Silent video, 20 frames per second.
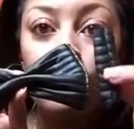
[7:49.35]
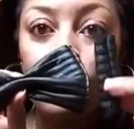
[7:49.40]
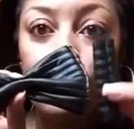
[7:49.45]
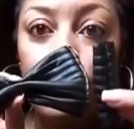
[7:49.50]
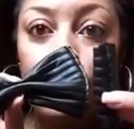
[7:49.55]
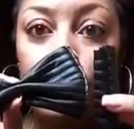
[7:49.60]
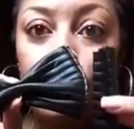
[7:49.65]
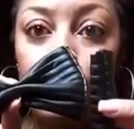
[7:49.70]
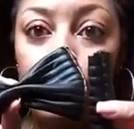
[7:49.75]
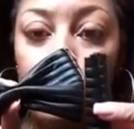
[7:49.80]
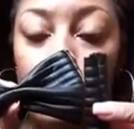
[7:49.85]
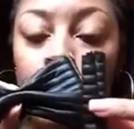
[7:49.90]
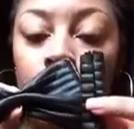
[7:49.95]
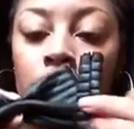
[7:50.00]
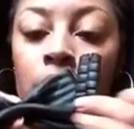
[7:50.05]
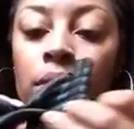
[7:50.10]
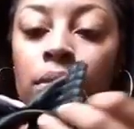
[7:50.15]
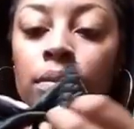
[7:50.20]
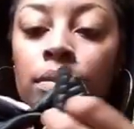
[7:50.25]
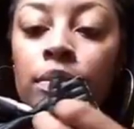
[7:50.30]
this part,
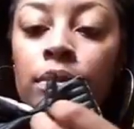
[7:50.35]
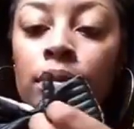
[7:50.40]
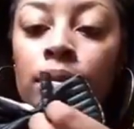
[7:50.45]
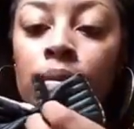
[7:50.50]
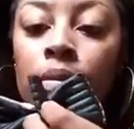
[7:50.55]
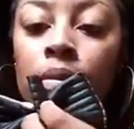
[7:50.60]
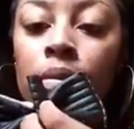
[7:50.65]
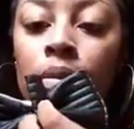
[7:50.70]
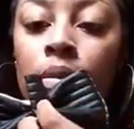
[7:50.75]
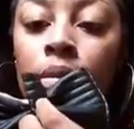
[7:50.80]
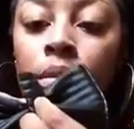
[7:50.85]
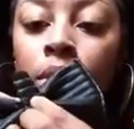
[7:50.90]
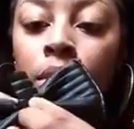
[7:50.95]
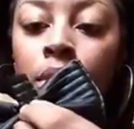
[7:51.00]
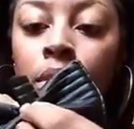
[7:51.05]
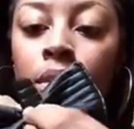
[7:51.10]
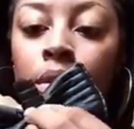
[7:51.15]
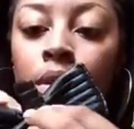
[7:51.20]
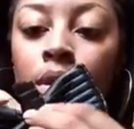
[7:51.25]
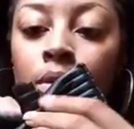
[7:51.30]

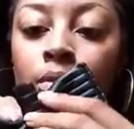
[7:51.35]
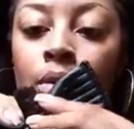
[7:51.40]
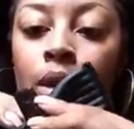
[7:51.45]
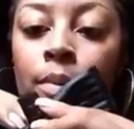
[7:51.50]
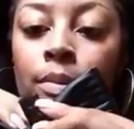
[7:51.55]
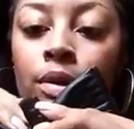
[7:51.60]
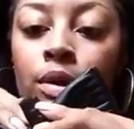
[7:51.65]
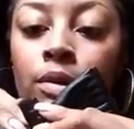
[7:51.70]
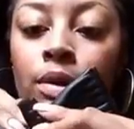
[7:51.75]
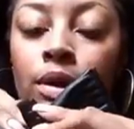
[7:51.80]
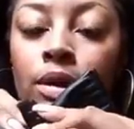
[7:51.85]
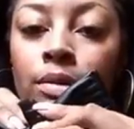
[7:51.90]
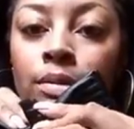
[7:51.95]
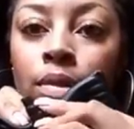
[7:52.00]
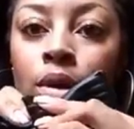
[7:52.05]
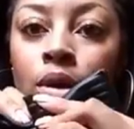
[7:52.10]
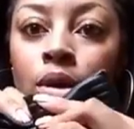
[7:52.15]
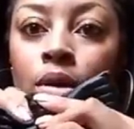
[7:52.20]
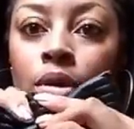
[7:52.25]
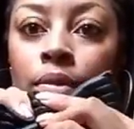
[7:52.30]
wrap it around the
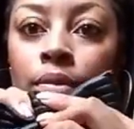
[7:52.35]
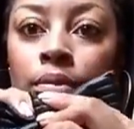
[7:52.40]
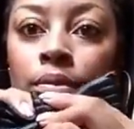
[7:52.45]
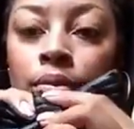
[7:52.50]
middle,